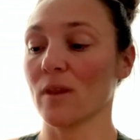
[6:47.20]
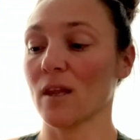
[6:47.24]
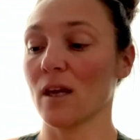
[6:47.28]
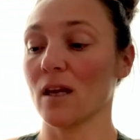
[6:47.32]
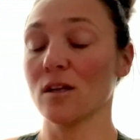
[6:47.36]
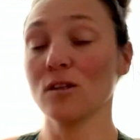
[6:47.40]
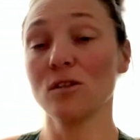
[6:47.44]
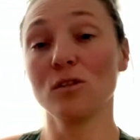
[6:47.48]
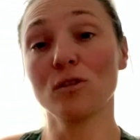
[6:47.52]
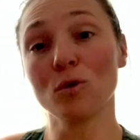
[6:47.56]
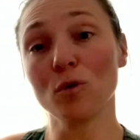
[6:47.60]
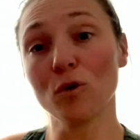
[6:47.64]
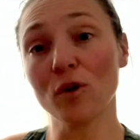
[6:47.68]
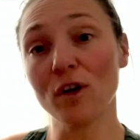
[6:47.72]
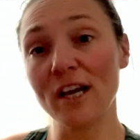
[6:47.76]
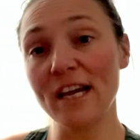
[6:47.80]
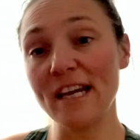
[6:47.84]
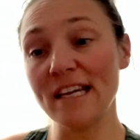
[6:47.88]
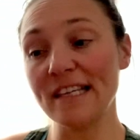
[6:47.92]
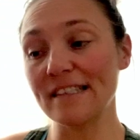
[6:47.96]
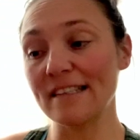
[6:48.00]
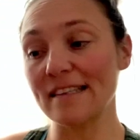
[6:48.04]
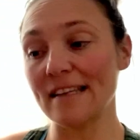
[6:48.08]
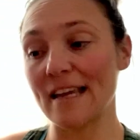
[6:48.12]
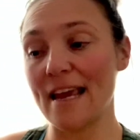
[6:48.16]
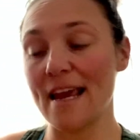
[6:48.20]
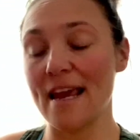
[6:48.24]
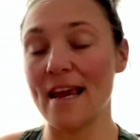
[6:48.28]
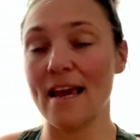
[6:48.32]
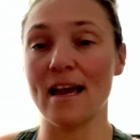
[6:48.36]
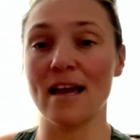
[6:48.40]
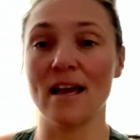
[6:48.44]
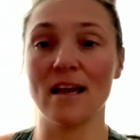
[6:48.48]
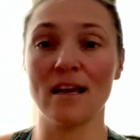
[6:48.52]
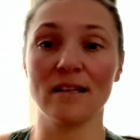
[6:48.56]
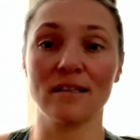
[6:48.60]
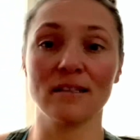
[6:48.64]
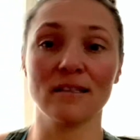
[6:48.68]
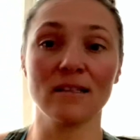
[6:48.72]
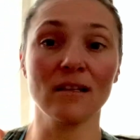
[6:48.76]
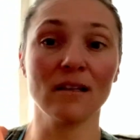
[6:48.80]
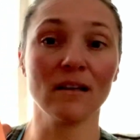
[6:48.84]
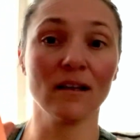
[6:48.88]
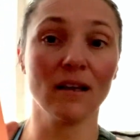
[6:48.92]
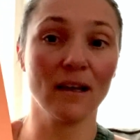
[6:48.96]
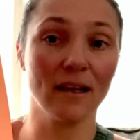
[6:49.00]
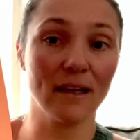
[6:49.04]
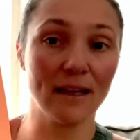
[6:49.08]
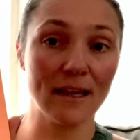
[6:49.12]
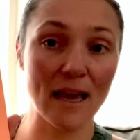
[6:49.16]
stories and
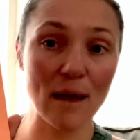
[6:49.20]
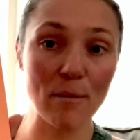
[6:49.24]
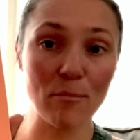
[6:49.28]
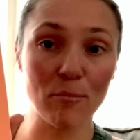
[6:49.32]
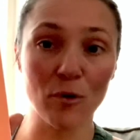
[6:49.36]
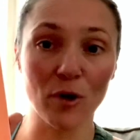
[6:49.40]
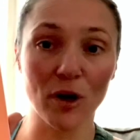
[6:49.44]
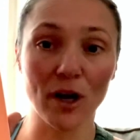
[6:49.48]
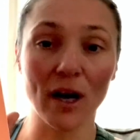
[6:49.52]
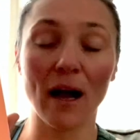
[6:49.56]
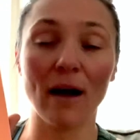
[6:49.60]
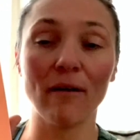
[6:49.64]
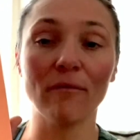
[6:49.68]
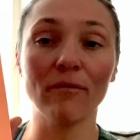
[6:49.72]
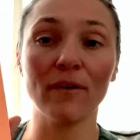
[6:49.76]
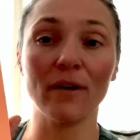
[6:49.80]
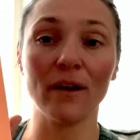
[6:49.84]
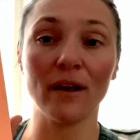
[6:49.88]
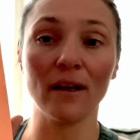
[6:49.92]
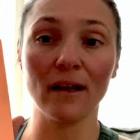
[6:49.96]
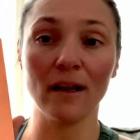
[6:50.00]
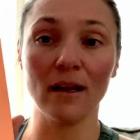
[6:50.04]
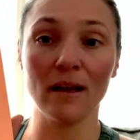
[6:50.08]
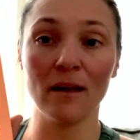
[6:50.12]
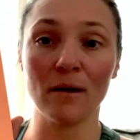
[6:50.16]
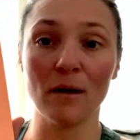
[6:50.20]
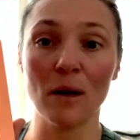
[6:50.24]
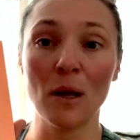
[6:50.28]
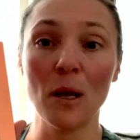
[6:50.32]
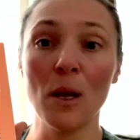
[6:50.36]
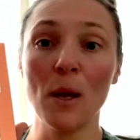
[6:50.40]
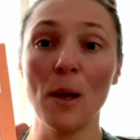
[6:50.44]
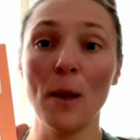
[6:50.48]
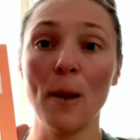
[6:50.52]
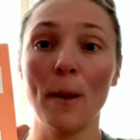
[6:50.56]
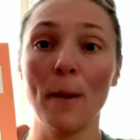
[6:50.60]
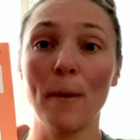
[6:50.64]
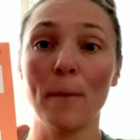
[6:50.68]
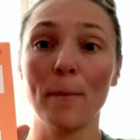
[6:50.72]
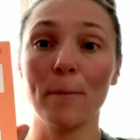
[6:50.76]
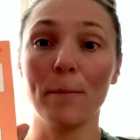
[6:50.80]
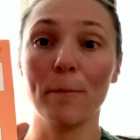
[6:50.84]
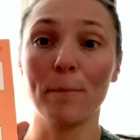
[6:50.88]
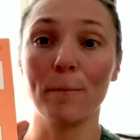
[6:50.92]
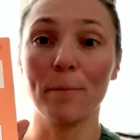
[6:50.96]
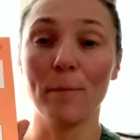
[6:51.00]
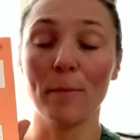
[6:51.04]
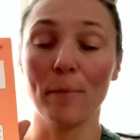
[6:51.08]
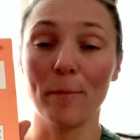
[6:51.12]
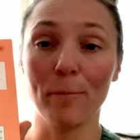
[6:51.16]
get more confident in
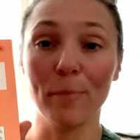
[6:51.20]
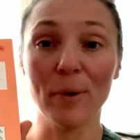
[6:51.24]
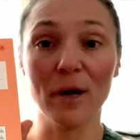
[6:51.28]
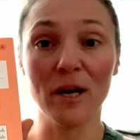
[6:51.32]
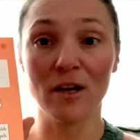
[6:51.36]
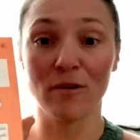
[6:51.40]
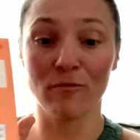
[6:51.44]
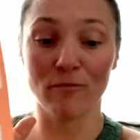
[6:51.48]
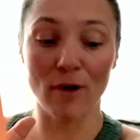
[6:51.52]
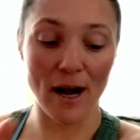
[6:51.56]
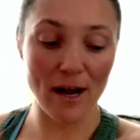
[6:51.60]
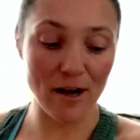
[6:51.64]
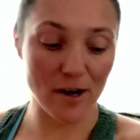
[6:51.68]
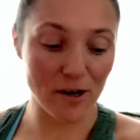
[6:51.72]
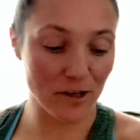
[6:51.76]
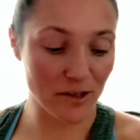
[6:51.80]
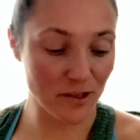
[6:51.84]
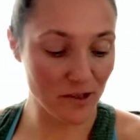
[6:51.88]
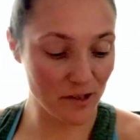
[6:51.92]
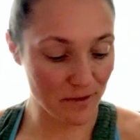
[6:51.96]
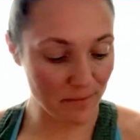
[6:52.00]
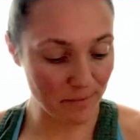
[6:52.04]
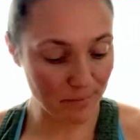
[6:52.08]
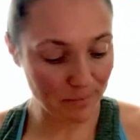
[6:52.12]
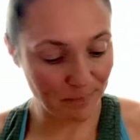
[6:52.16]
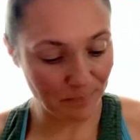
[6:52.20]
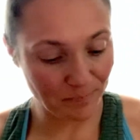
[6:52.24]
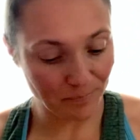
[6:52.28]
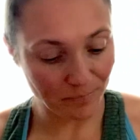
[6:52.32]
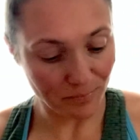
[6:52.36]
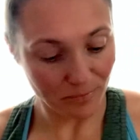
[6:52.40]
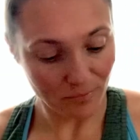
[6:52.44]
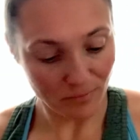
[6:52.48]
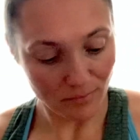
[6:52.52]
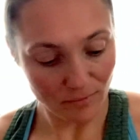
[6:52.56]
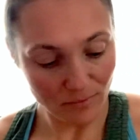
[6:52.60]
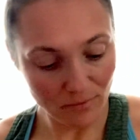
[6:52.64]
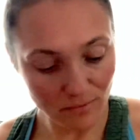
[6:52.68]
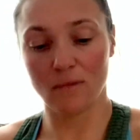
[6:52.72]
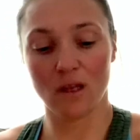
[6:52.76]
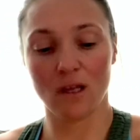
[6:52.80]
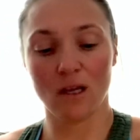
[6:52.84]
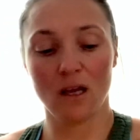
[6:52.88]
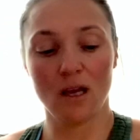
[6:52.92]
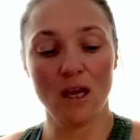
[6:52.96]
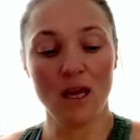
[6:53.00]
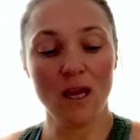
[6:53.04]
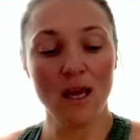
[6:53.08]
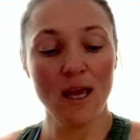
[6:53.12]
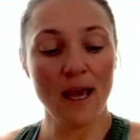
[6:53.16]
budding writers.
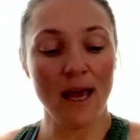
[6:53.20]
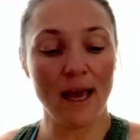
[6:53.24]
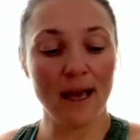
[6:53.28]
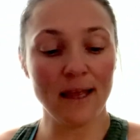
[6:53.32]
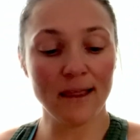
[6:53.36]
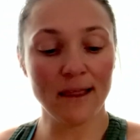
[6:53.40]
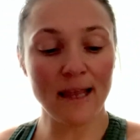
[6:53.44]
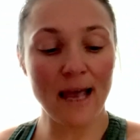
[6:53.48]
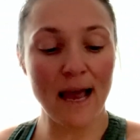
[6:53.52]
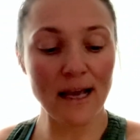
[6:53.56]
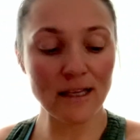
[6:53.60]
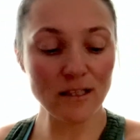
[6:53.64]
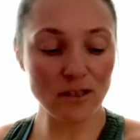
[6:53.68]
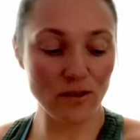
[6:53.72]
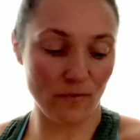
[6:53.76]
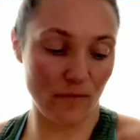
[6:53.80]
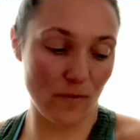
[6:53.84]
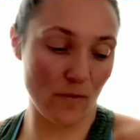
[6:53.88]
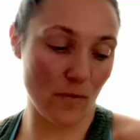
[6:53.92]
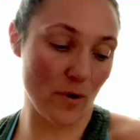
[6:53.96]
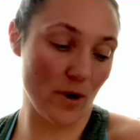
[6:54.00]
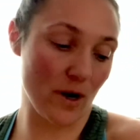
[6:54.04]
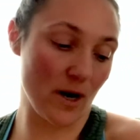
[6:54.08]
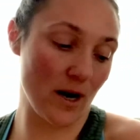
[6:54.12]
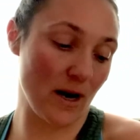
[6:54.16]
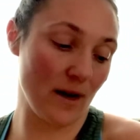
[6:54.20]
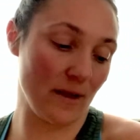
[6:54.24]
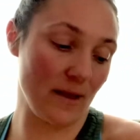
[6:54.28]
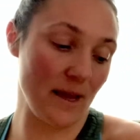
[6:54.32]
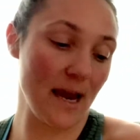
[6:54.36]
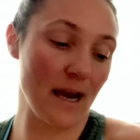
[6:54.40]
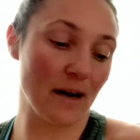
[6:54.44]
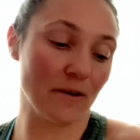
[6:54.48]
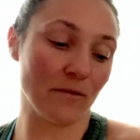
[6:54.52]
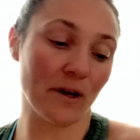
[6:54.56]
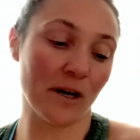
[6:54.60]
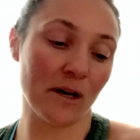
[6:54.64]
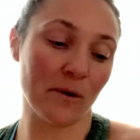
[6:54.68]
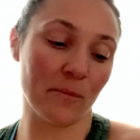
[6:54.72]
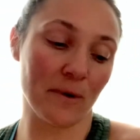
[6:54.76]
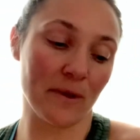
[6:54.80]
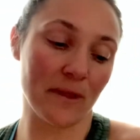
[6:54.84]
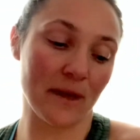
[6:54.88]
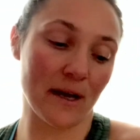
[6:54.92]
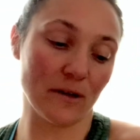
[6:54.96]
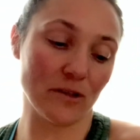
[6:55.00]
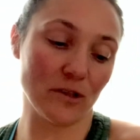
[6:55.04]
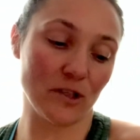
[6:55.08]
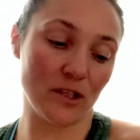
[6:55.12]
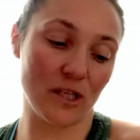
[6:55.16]
And last, for Handwriting
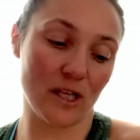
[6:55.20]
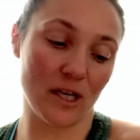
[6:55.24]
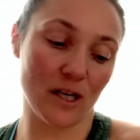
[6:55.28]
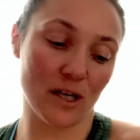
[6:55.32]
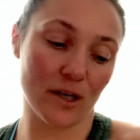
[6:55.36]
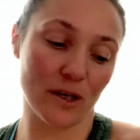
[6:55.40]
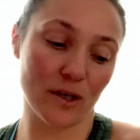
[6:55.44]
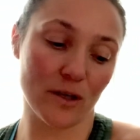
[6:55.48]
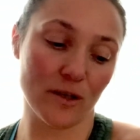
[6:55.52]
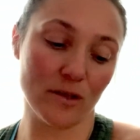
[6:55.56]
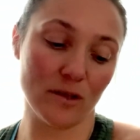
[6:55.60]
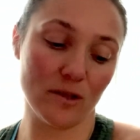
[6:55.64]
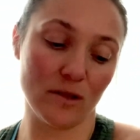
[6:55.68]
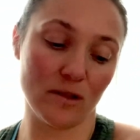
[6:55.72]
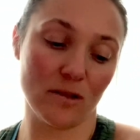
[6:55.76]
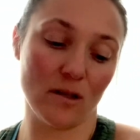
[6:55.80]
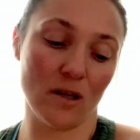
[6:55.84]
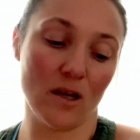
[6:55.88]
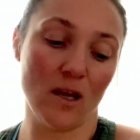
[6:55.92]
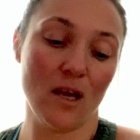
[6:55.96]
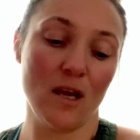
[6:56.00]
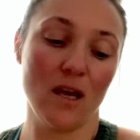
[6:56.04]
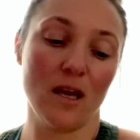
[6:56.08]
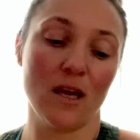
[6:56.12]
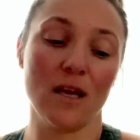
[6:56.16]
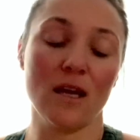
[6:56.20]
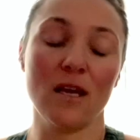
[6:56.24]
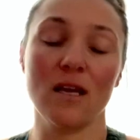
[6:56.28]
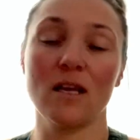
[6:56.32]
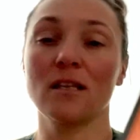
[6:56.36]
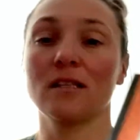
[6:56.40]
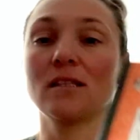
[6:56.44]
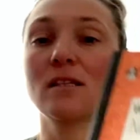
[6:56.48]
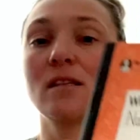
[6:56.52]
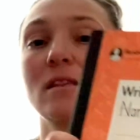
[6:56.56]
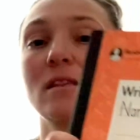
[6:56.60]
Without Tears, is